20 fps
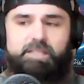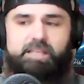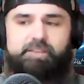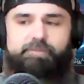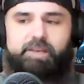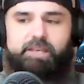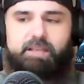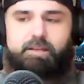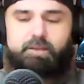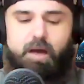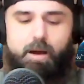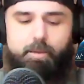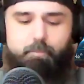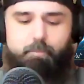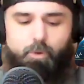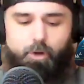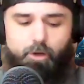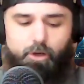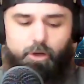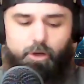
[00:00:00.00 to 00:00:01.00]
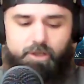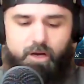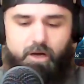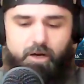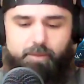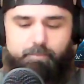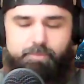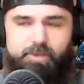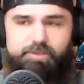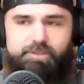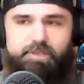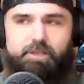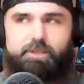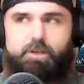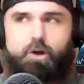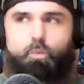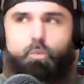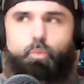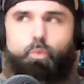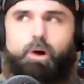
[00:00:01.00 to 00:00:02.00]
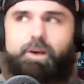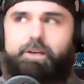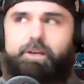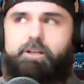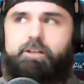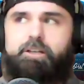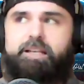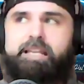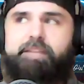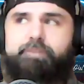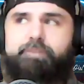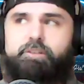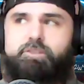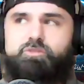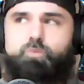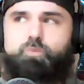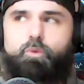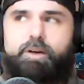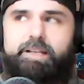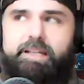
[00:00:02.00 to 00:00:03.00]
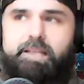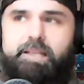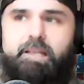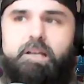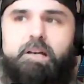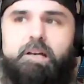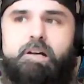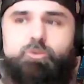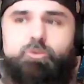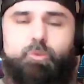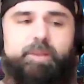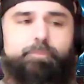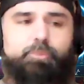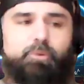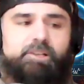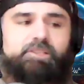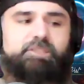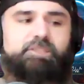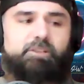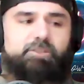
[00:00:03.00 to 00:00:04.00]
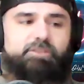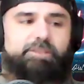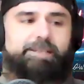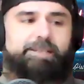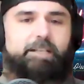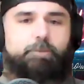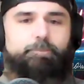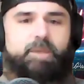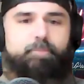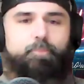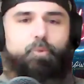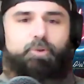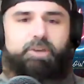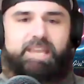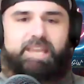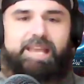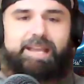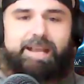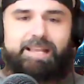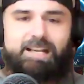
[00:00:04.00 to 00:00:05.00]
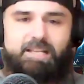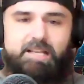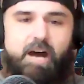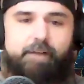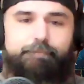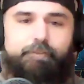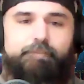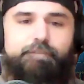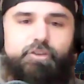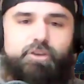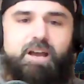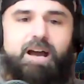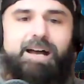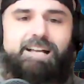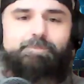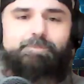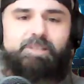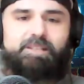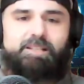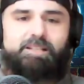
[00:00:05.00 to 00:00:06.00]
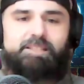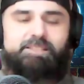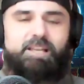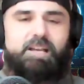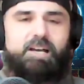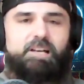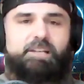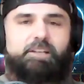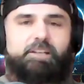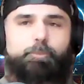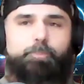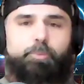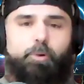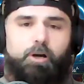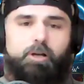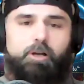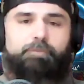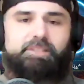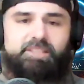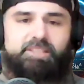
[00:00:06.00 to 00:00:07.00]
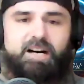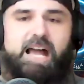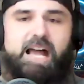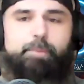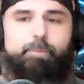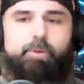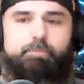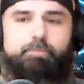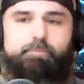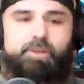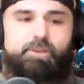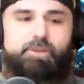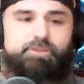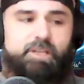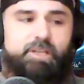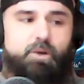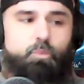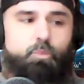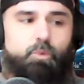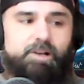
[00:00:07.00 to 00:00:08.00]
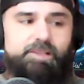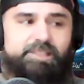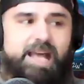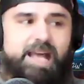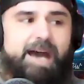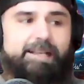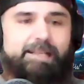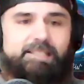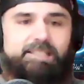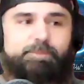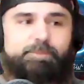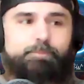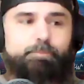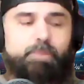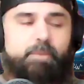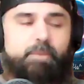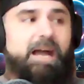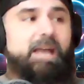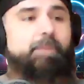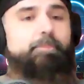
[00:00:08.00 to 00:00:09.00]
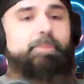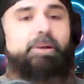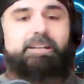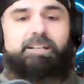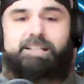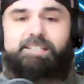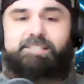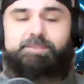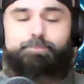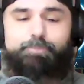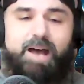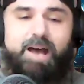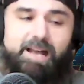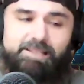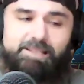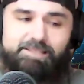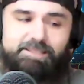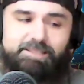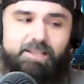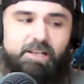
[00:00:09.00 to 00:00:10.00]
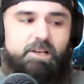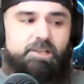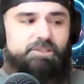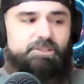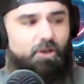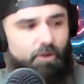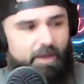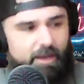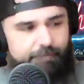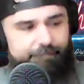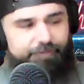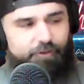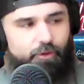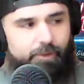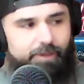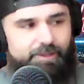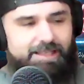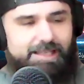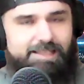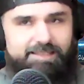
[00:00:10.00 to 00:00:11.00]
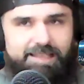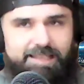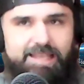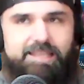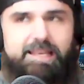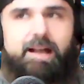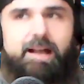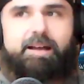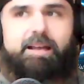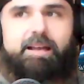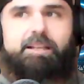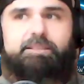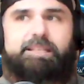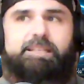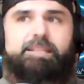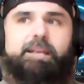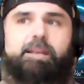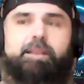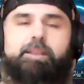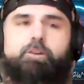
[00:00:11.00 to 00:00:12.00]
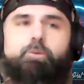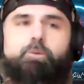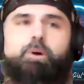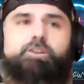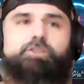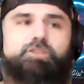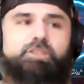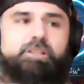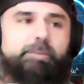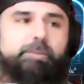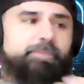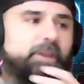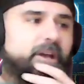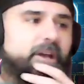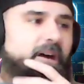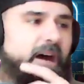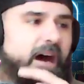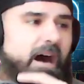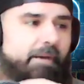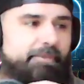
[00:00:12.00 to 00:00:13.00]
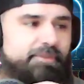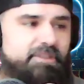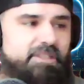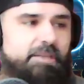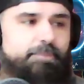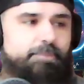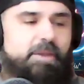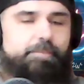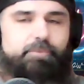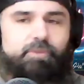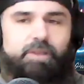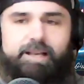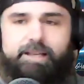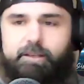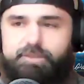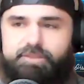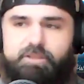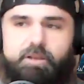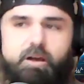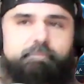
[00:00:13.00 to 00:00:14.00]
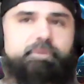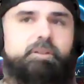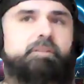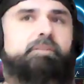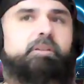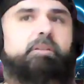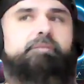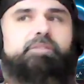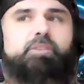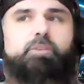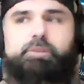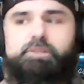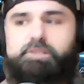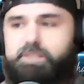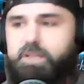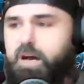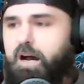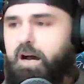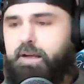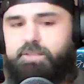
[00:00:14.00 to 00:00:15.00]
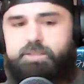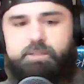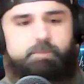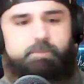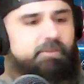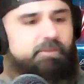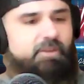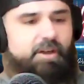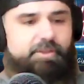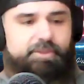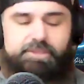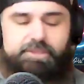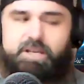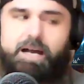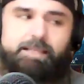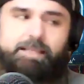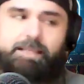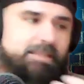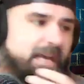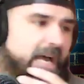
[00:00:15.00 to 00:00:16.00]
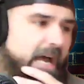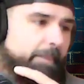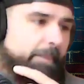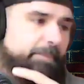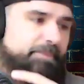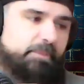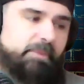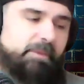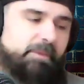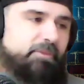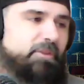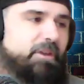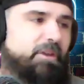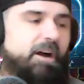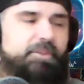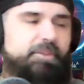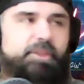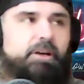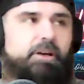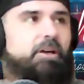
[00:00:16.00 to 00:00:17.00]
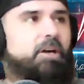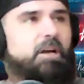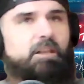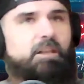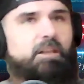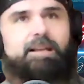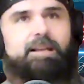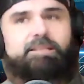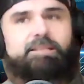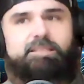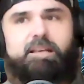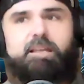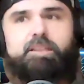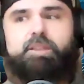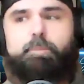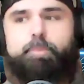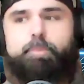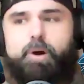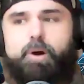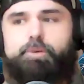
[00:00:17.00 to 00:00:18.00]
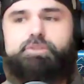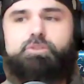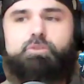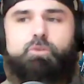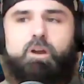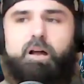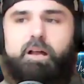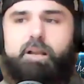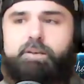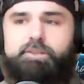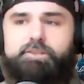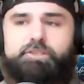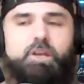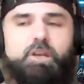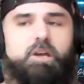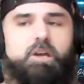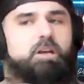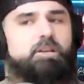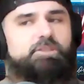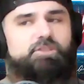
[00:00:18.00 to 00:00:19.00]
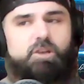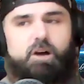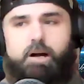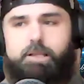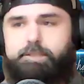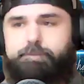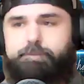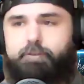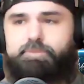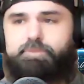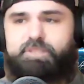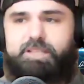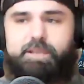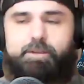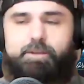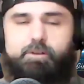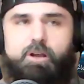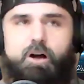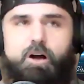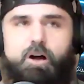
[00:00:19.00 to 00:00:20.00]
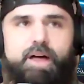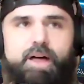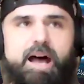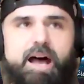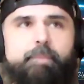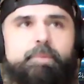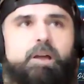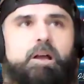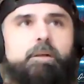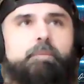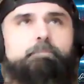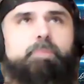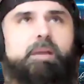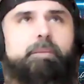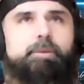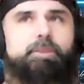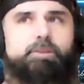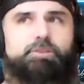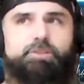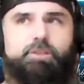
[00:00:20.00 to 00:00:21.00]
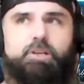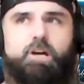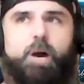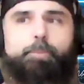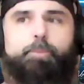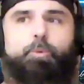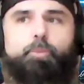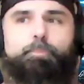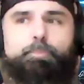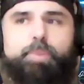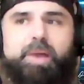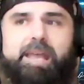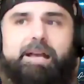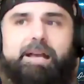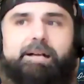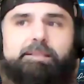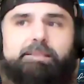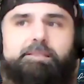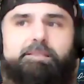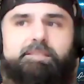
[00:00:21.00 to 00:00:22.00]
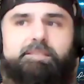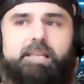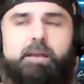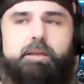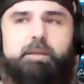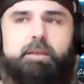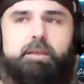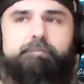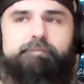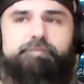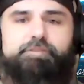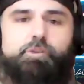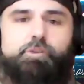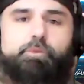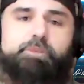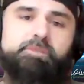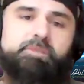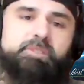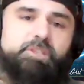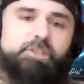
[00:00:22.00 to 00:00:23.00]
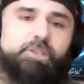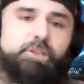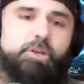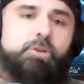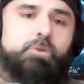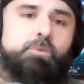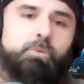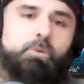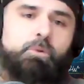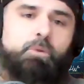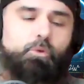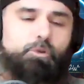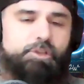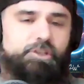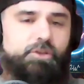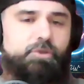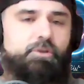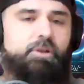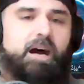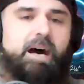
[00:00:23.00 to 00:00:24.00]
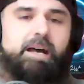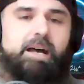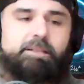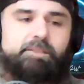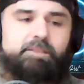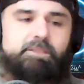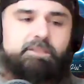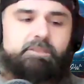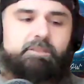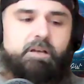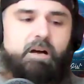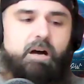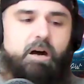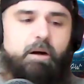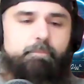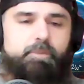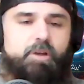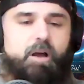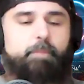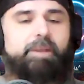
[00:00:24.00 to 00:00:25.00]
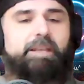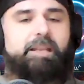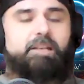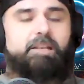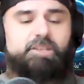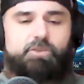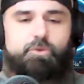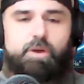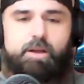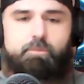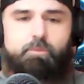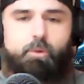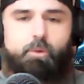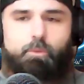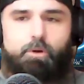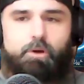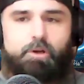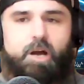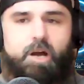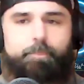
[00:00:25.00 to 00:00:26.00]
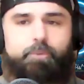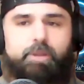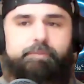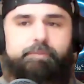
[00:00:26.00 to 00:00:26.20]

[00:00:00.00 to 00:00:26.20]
leaving a mark on music. No wonder even 20 plus years later, people can't get enough of you guys because you're part of a time when music was at its, in my opinion, its best. So influence, I say that kind of leading into the question. Obviously, people like yourself that have influenced us. I mean, you've got the Scott Stapps. I mean, you got the, like I said, the post grunge, Sean's from Seether and all that. Maybe there's a couple bands that influenced you or you guys coming into it. What were a couple